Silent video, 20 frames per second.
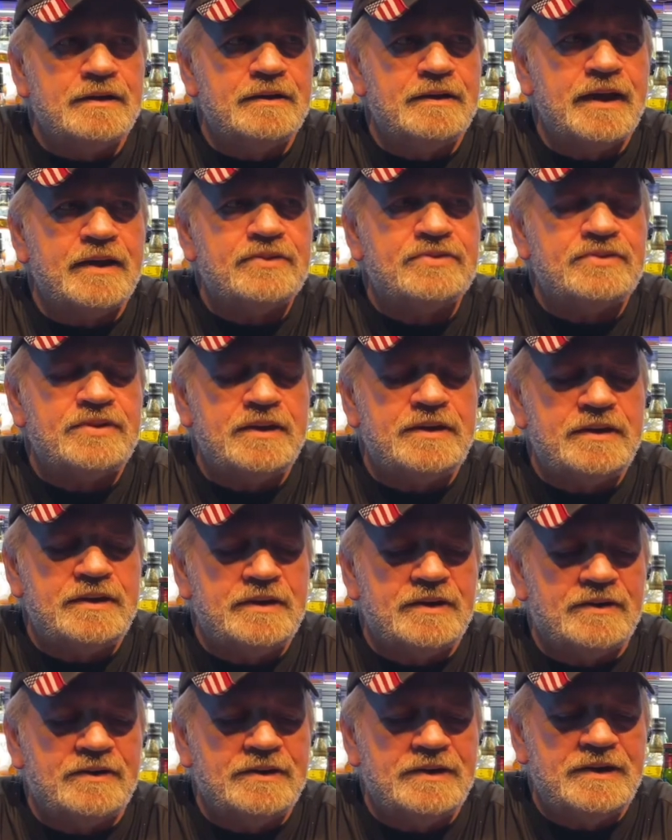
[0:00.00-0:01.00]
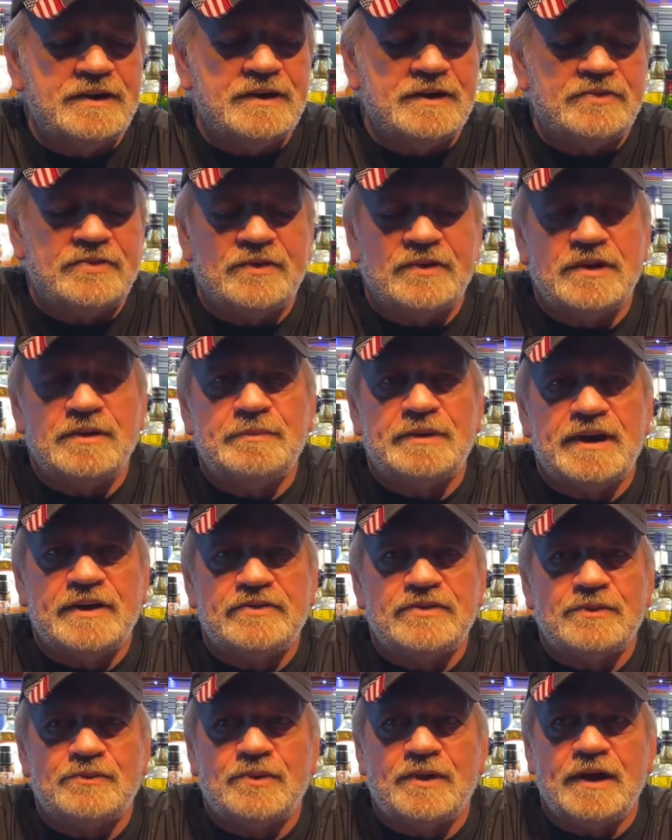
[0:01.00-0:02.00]
next city down here, 30
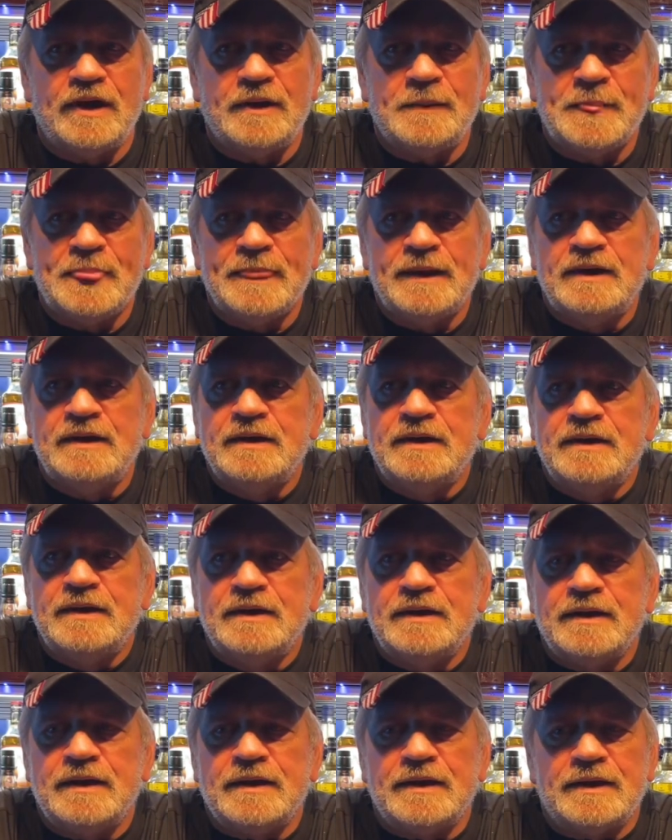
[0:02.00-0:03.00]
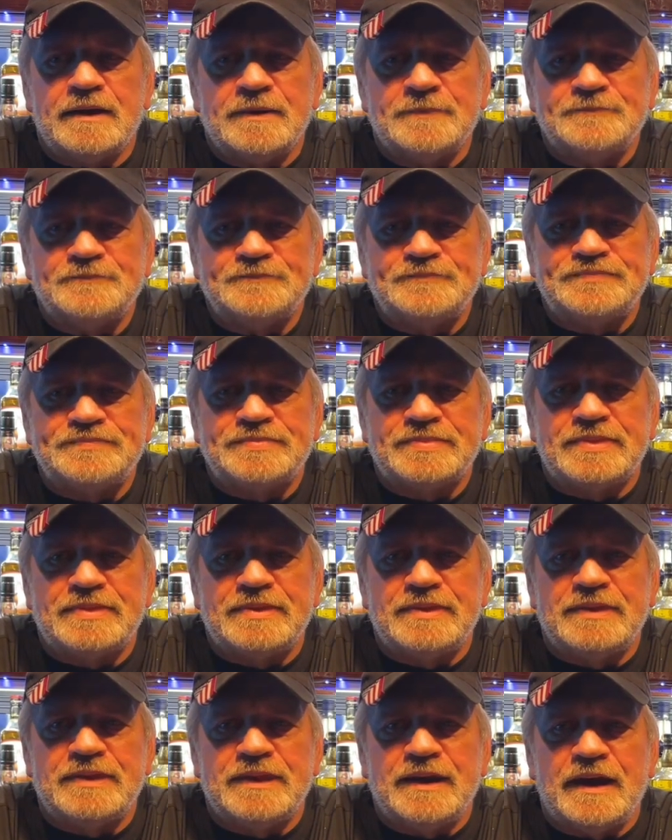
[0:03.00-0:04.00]
miles away, uh,
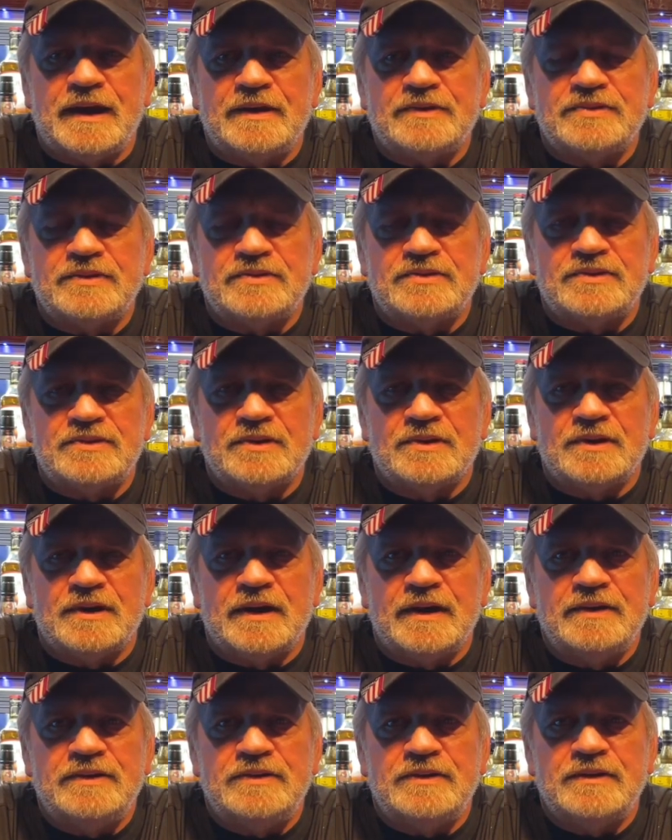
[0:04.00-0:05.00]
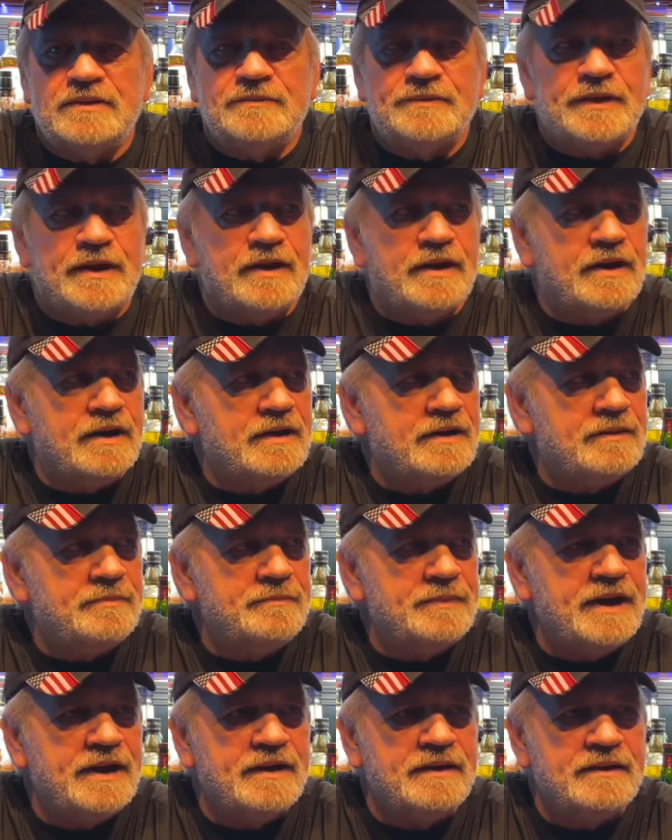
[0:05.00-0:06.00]
there's a store and, oh,
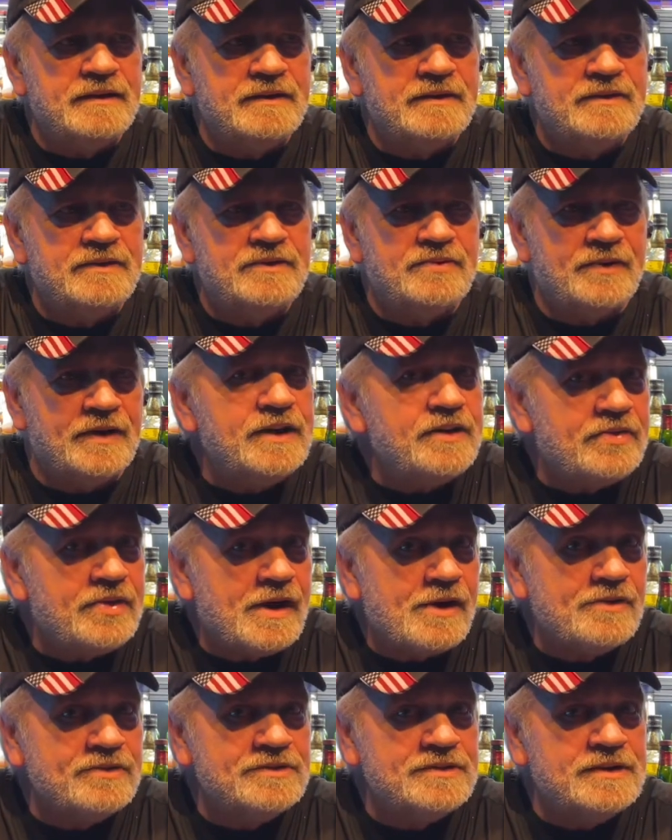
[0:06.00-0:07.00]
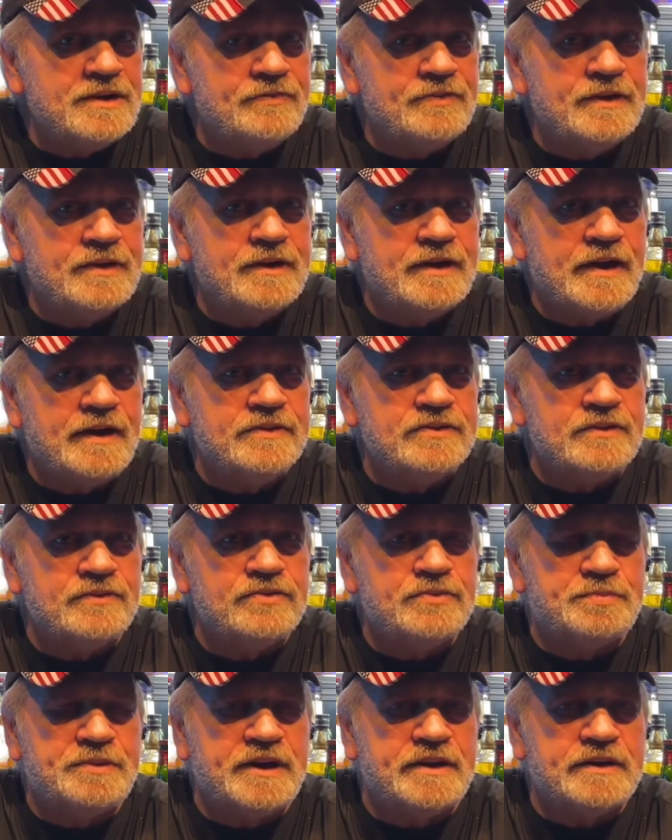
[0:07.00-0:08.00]
man, 20,000 different kinds
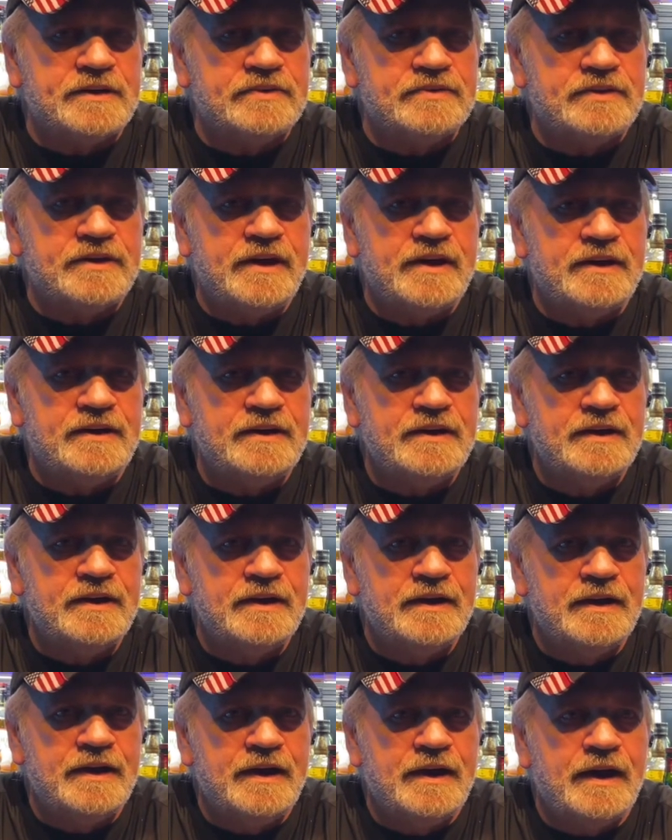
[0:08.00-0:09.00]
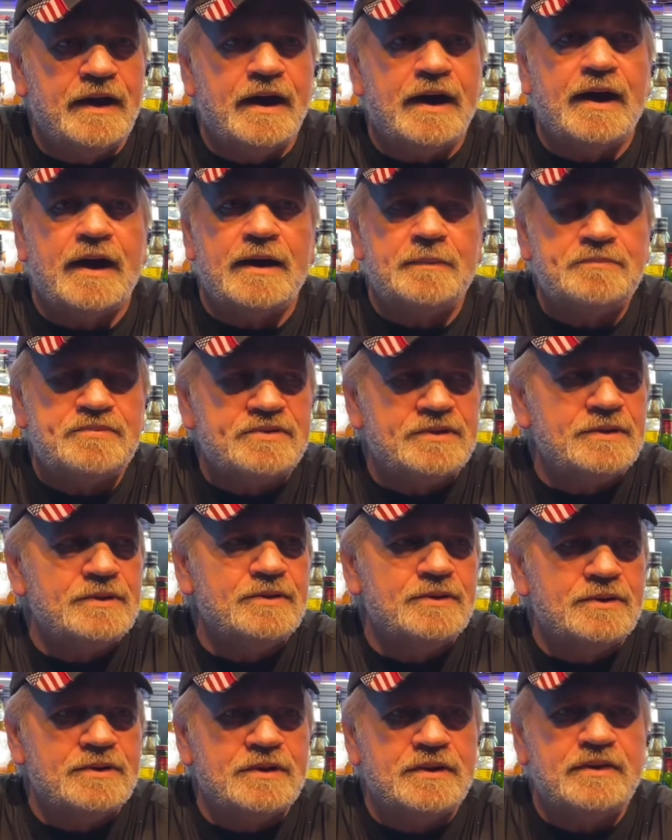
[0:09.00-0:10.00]
of spirits there.
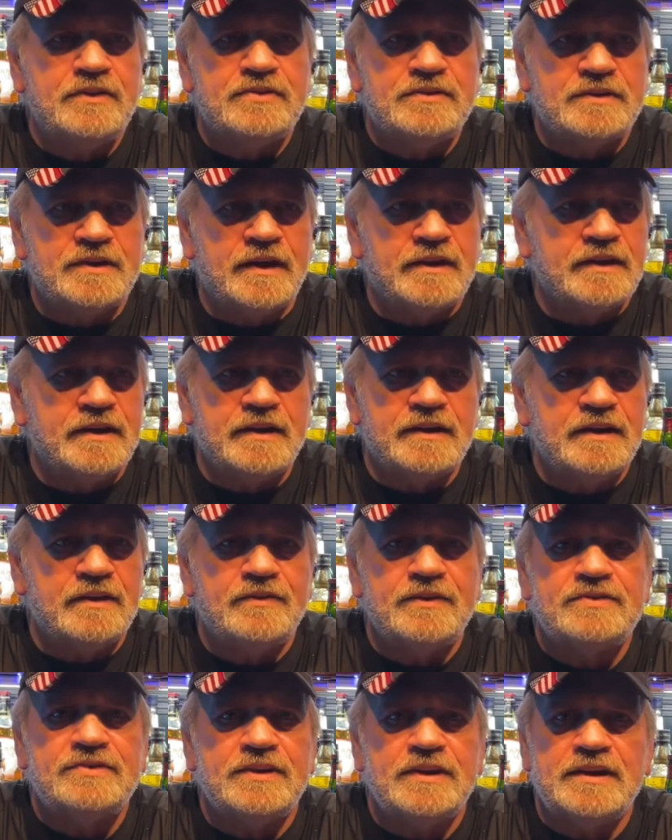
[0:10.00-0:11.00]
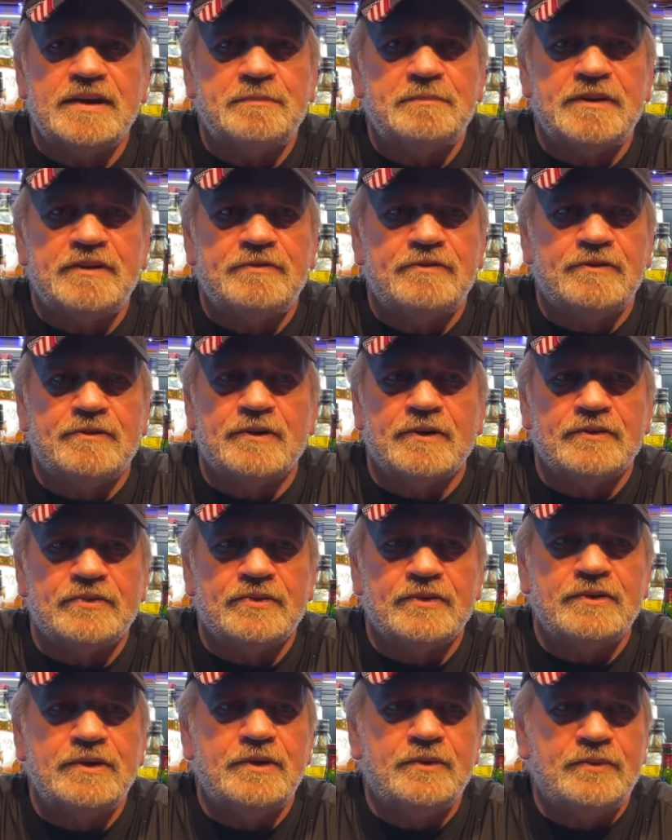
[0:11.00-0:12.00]
Absolutely stunning. I never seen that before.
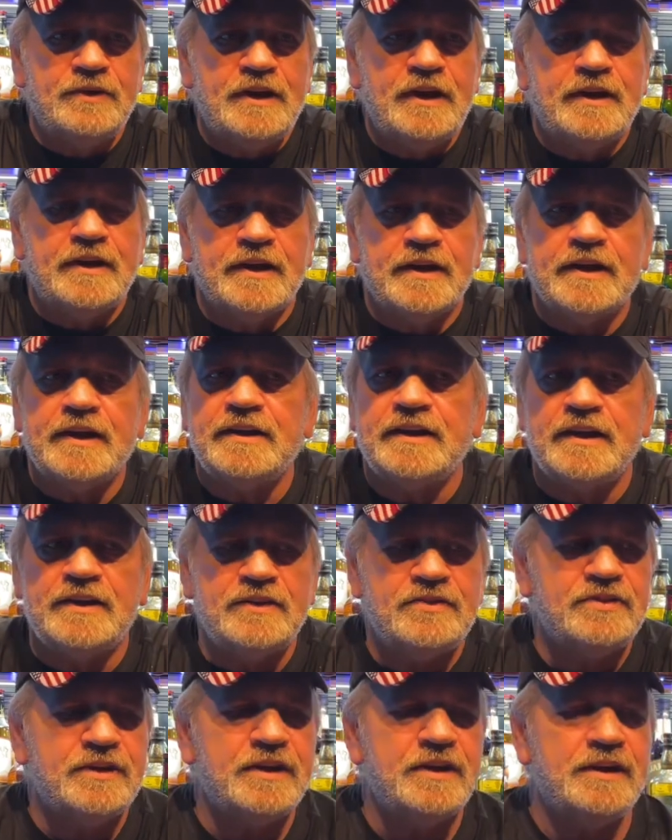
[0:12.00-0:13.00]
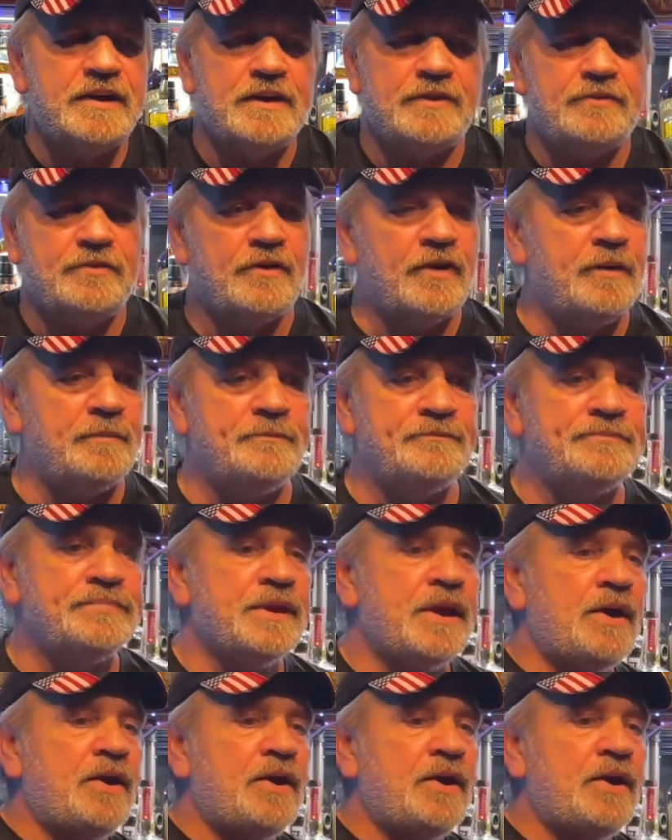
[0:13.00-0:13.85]
So you really can get anything here from